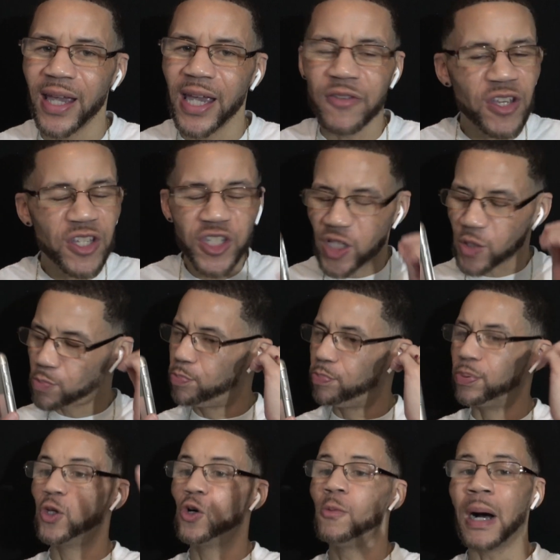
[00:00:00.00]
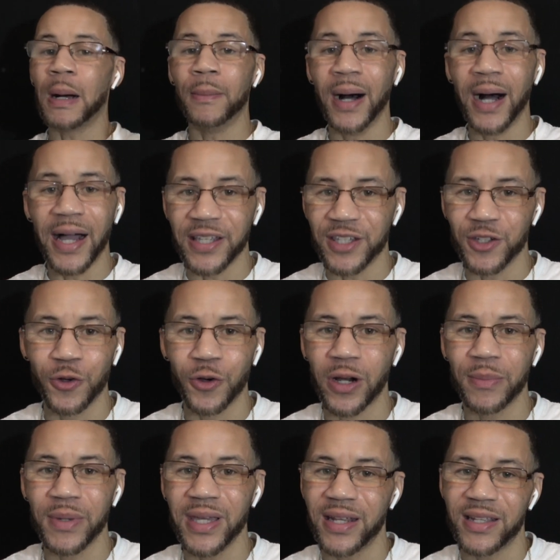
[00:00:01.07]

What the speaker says: And this just blew my mind, you know what I mean?